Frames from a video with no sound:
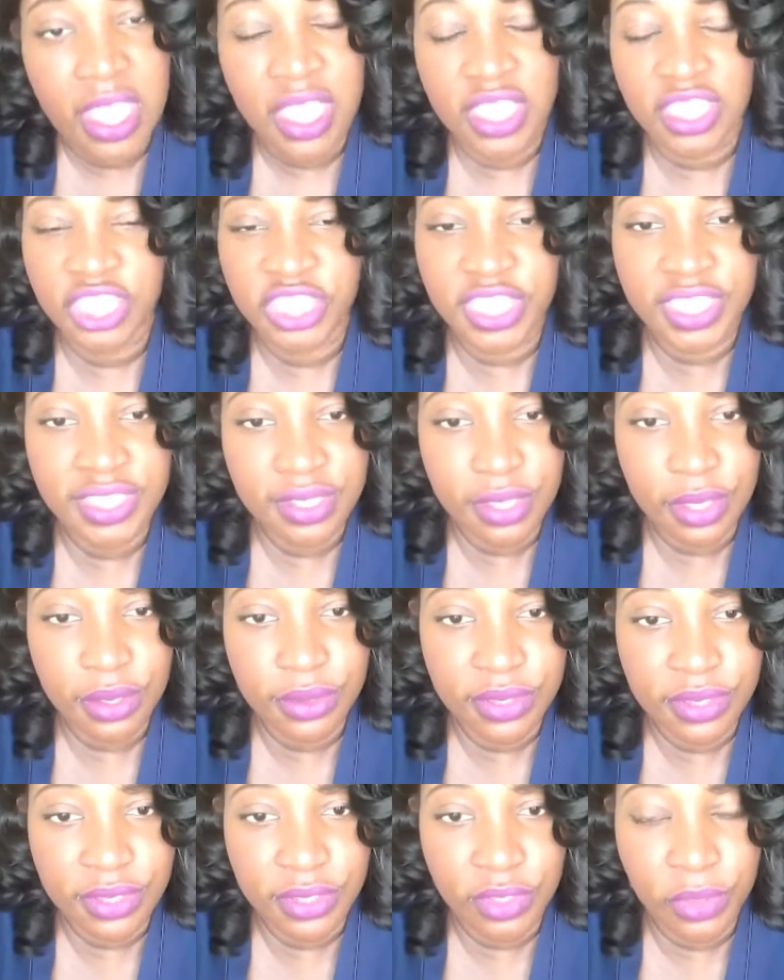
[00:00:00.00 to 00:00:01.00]
She's so
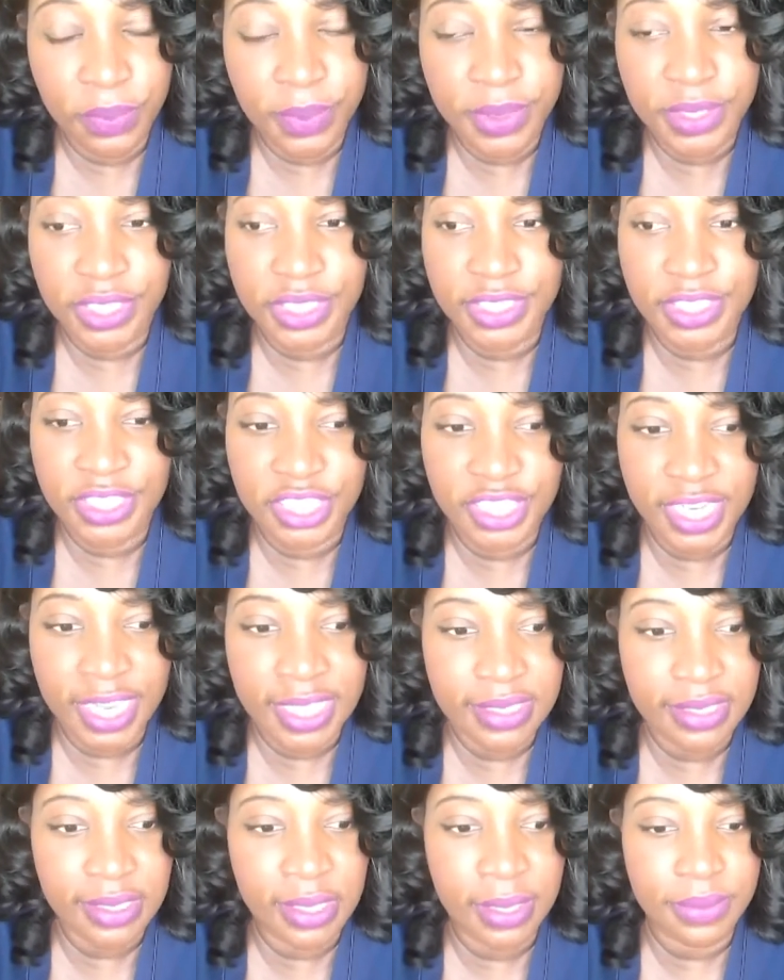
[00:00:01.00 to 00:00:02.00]
stupid, she
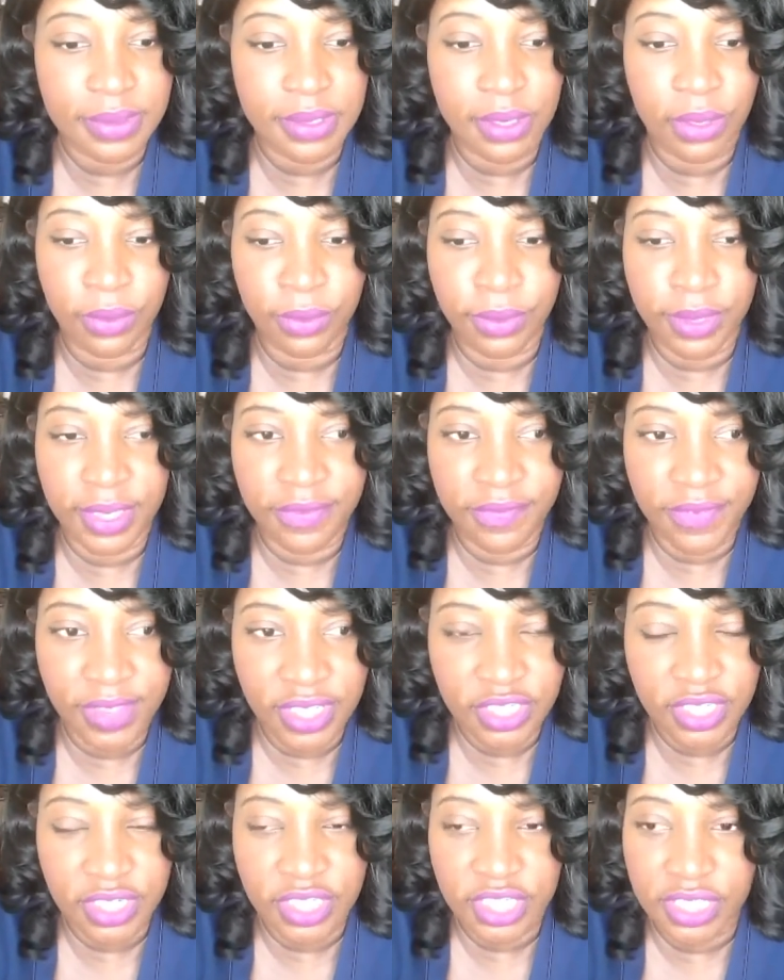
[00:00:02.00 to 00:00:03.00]
shuts up. So
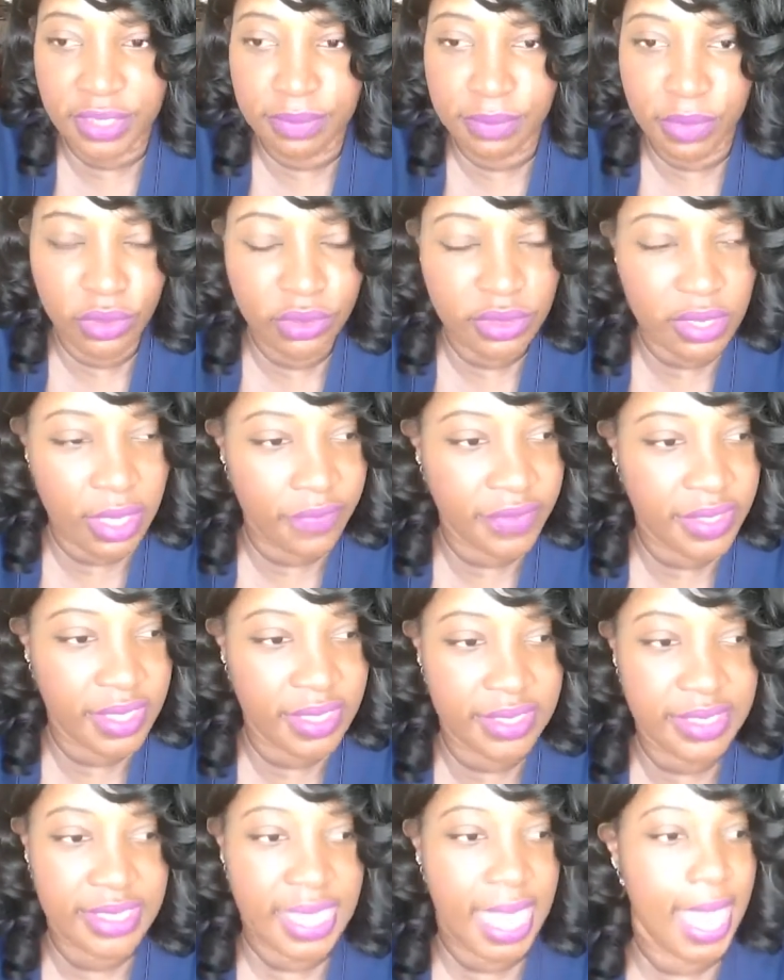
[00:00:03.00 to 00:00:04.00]
eventually, she moves off to
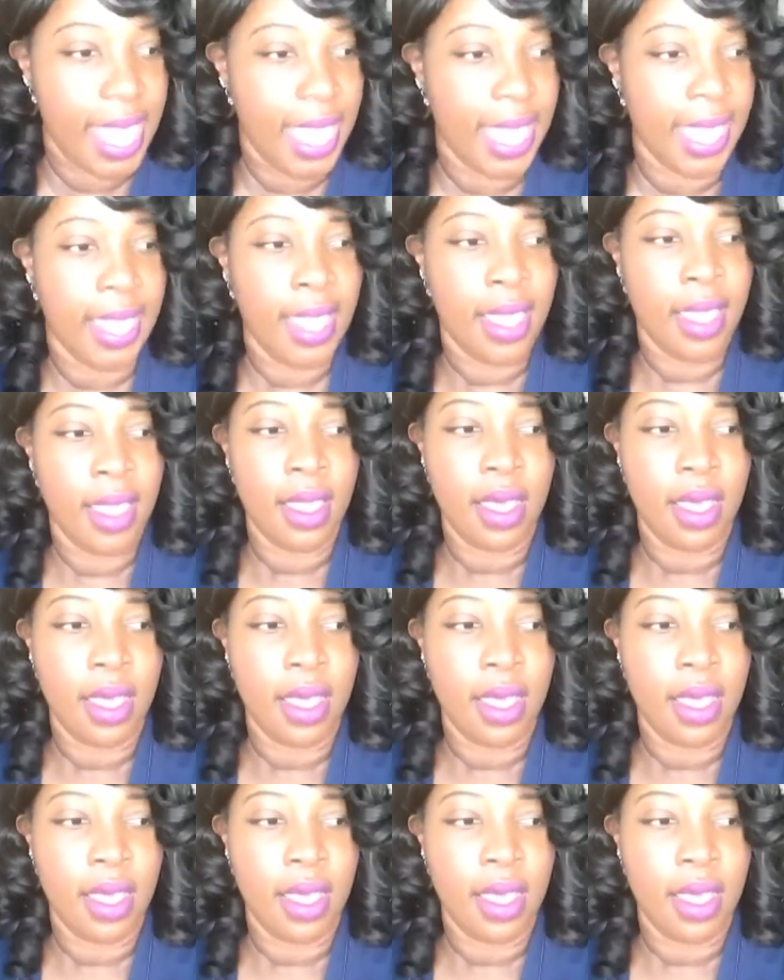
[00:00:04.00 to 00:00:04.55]
the side.